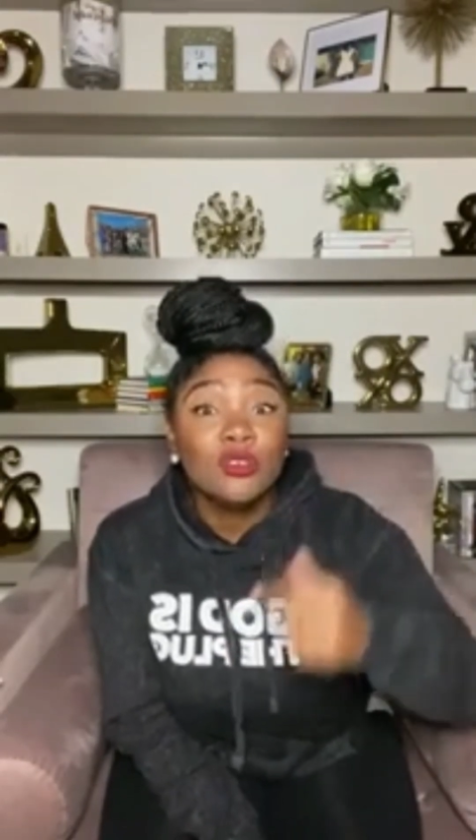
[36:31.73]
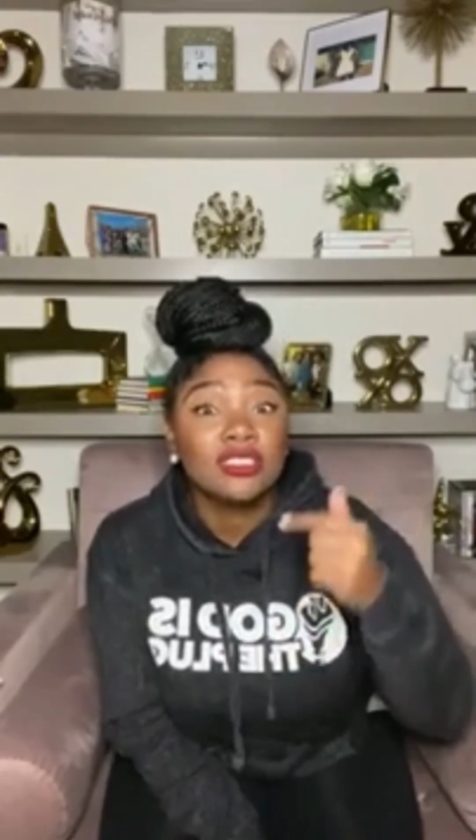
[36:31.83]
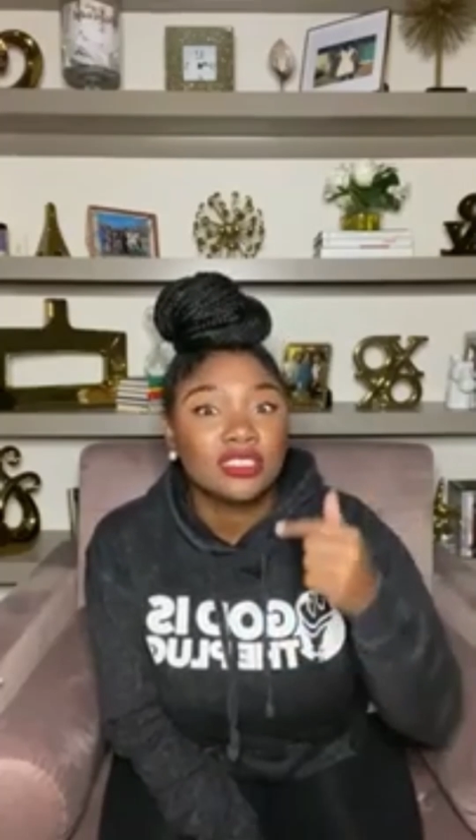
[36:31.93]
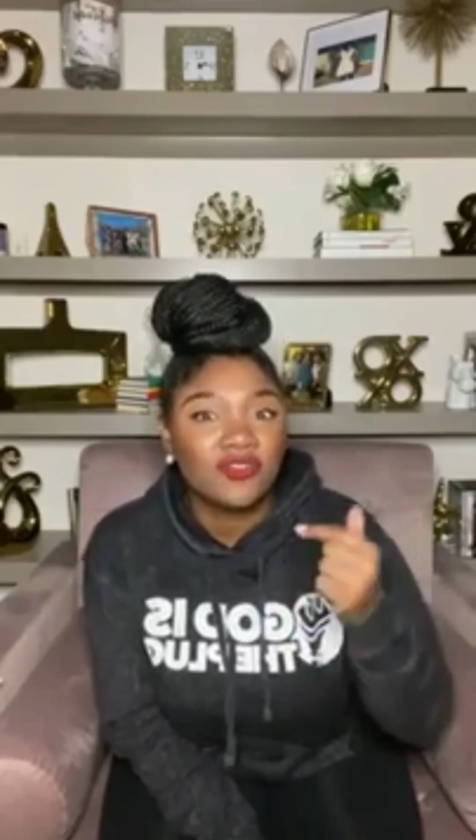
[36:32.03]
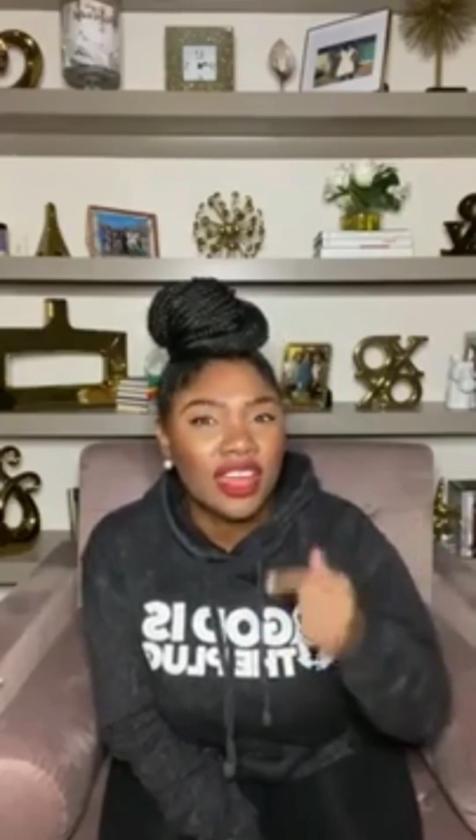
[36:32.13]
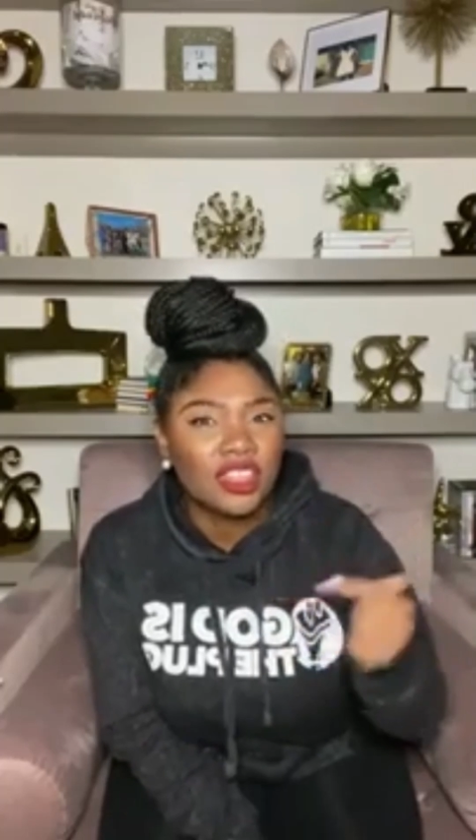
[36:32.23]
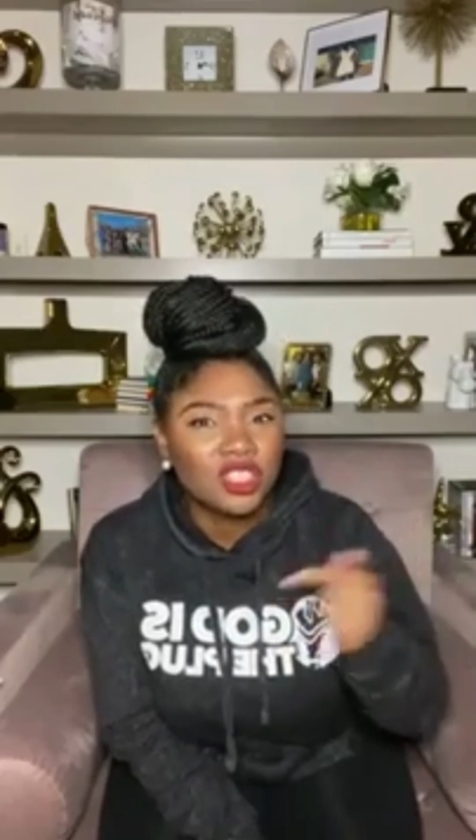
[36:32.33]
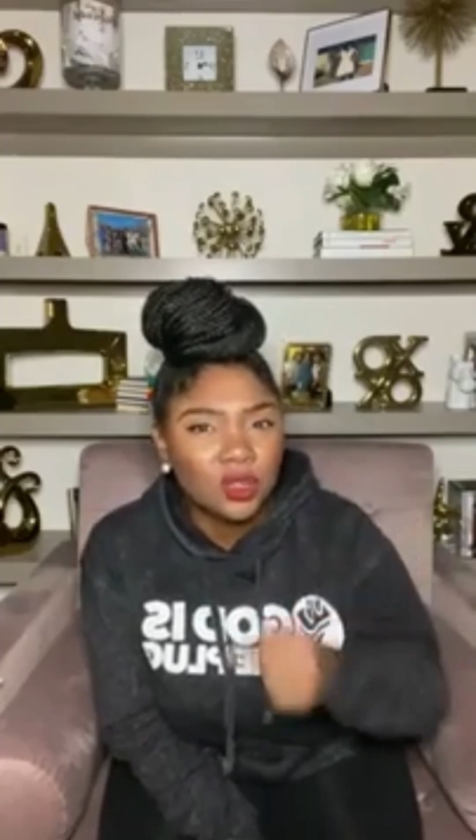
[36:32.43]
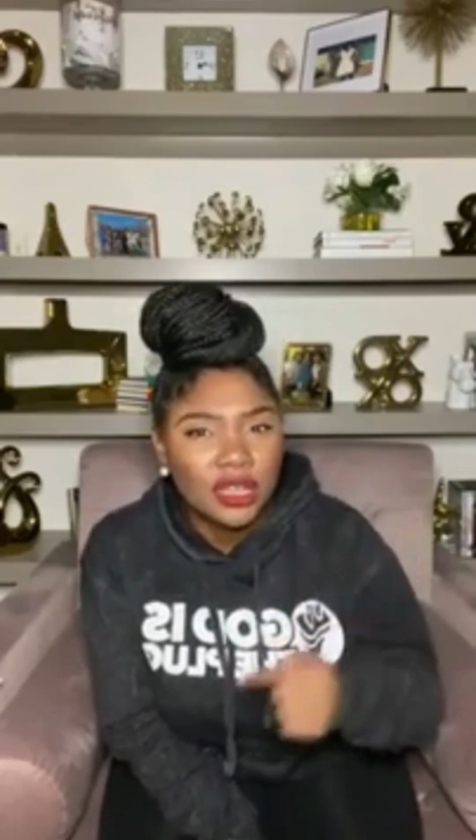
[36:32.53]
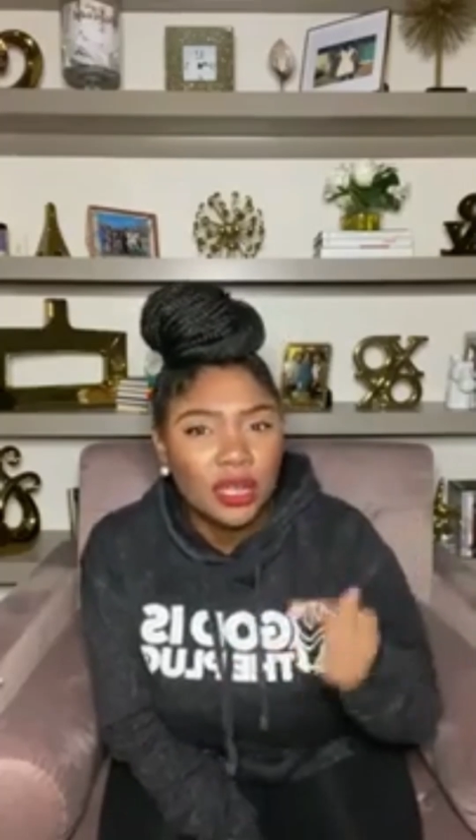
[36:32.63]
choosing to
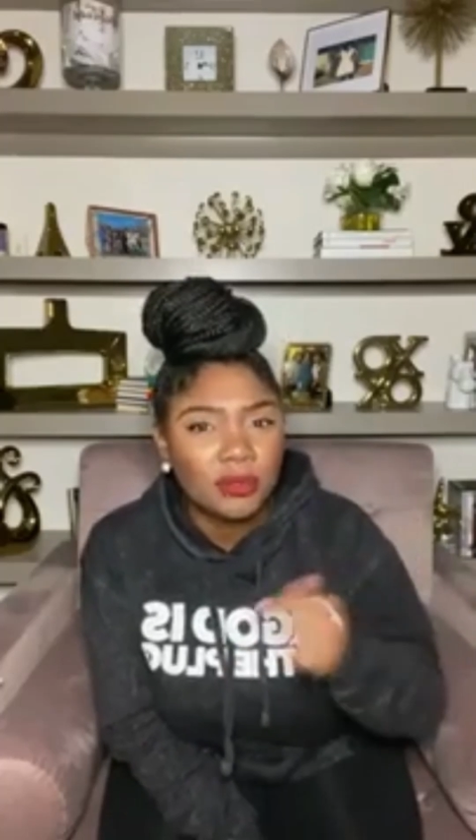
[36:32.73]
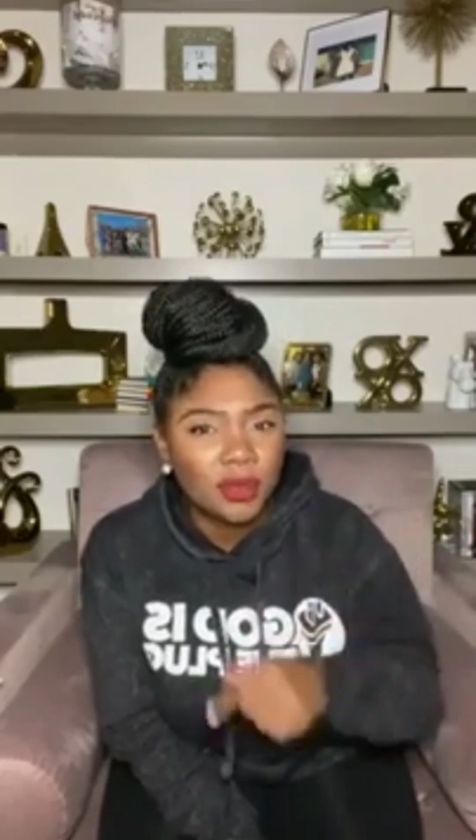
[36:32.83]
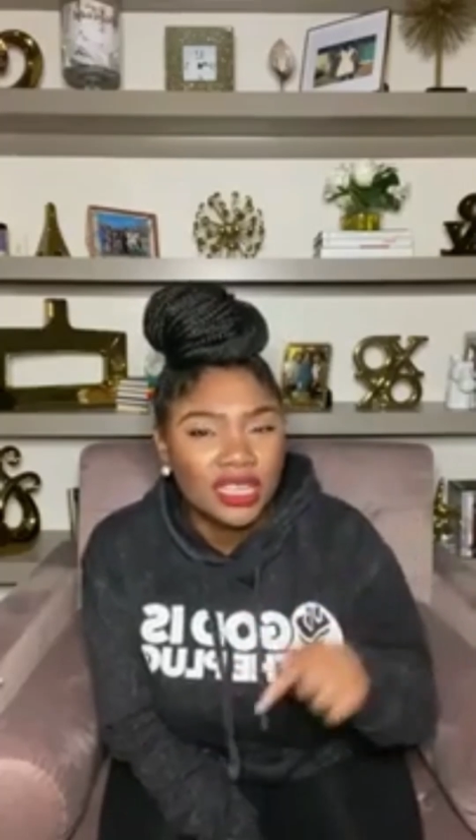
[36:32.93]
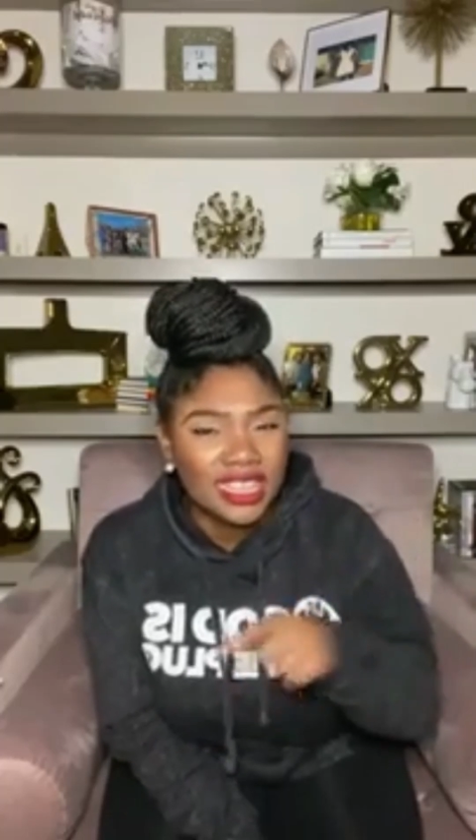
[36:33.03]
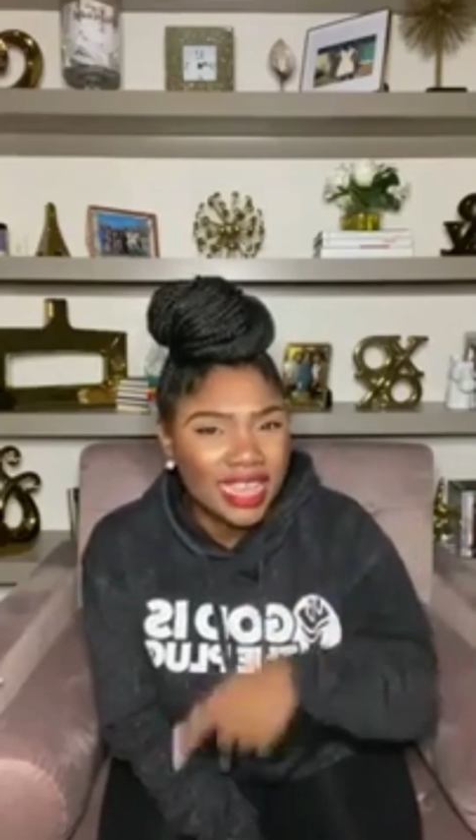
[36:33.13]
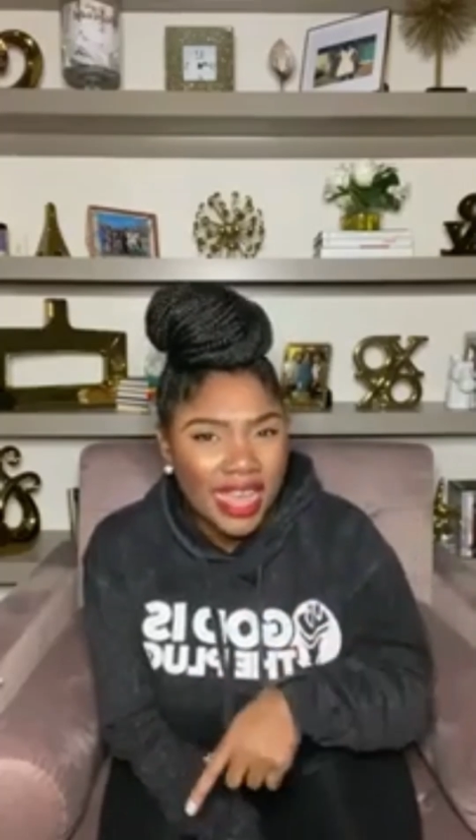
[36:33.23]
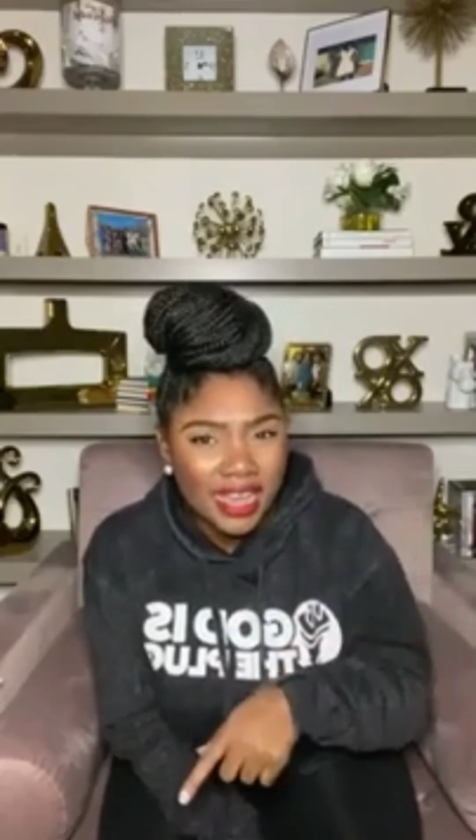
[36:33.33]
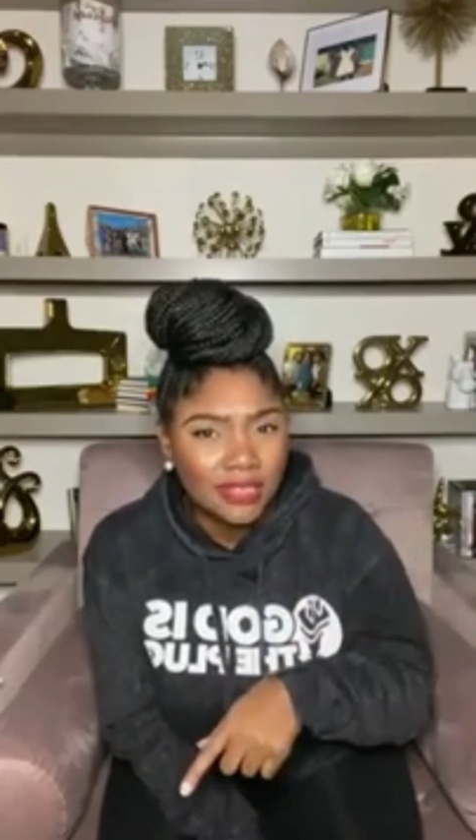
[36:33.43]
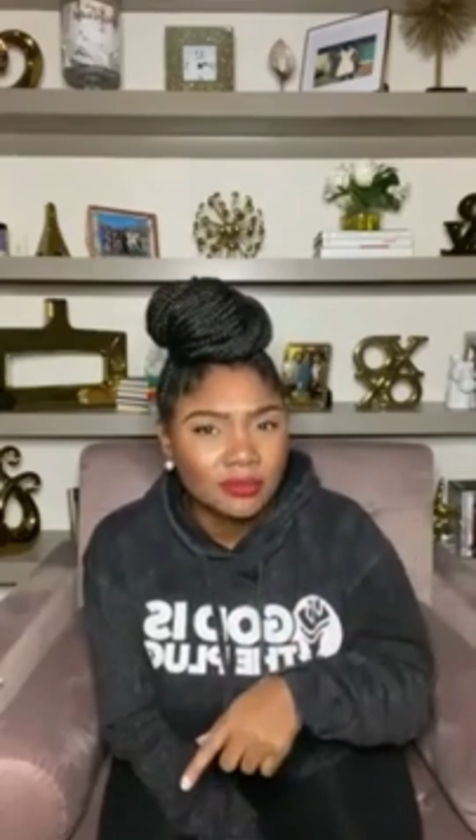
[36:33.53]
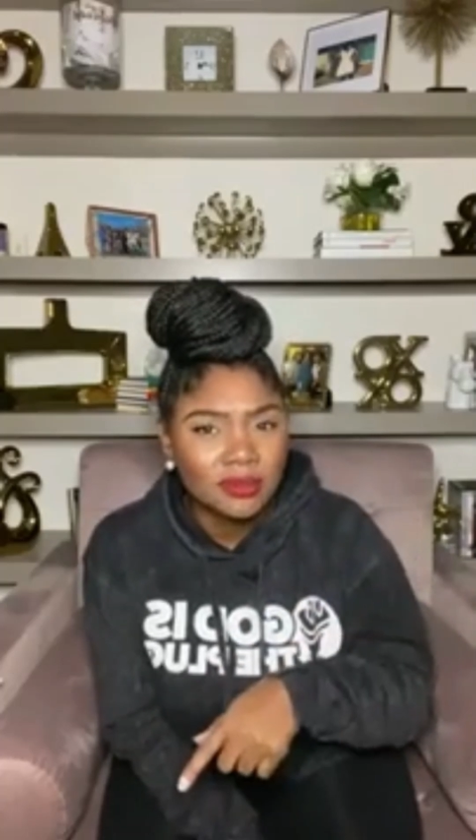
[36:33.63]
find the joy and beauty in
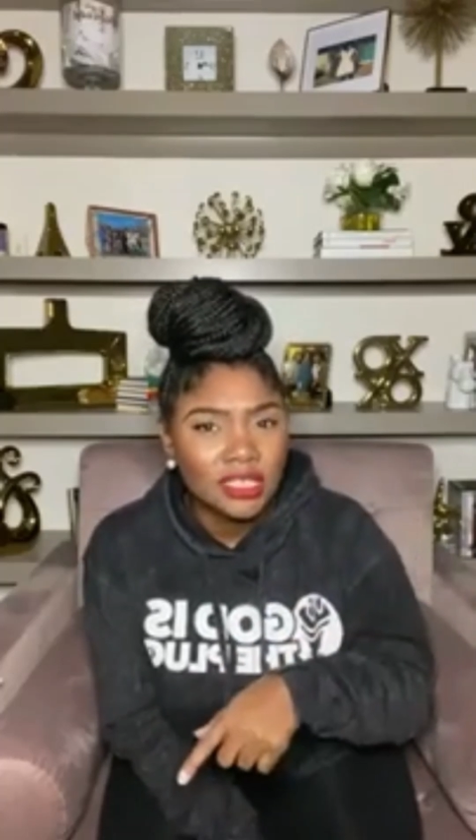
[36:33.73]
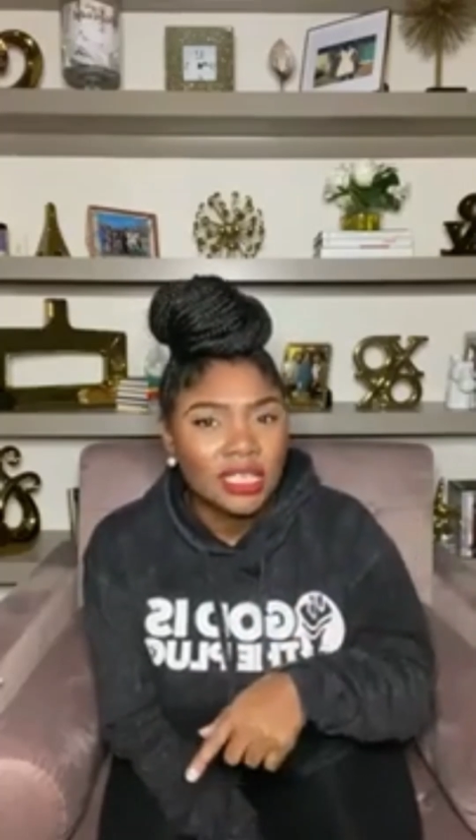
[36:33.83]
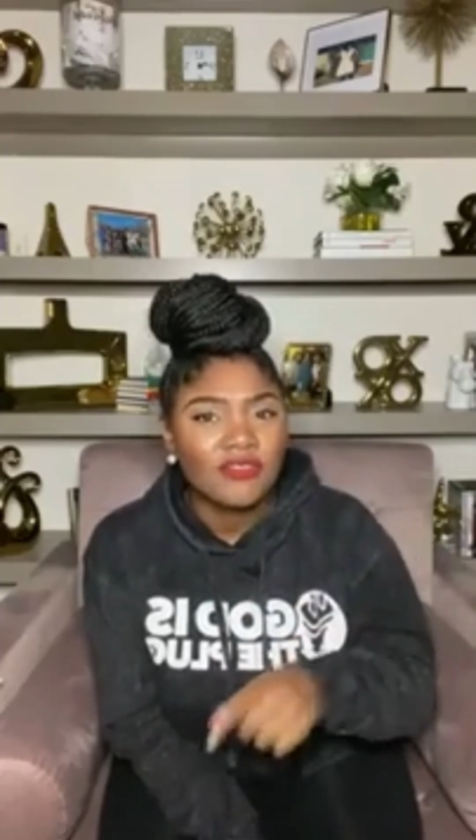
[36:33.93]
that.